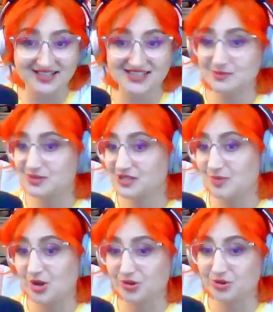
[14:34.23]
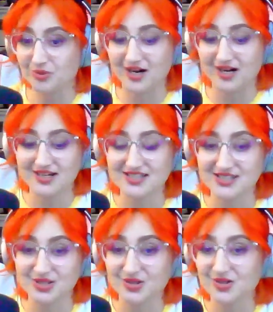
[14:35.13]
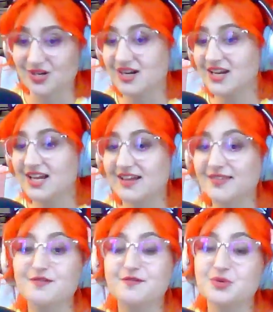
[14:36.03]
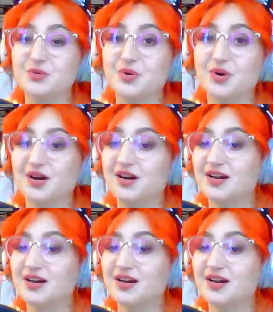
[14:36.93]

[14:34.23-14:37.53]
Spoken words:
some smaller rides here in the food court?